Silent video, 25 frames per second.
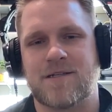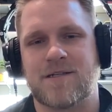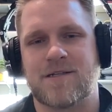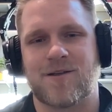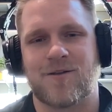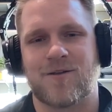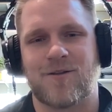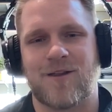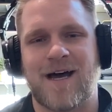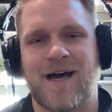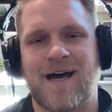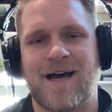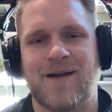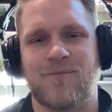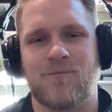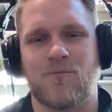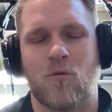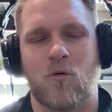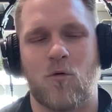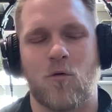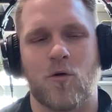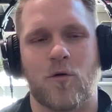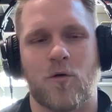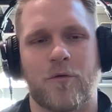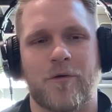it's a lot
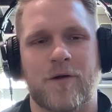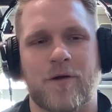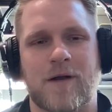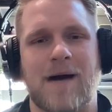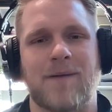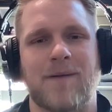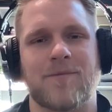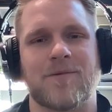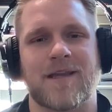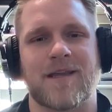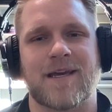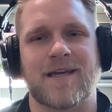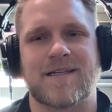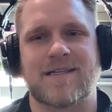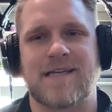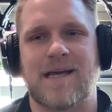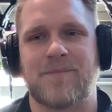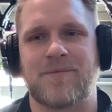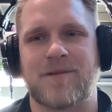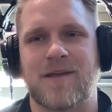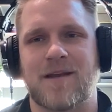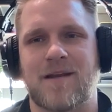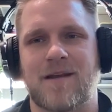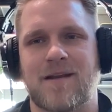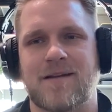more commonly accepted,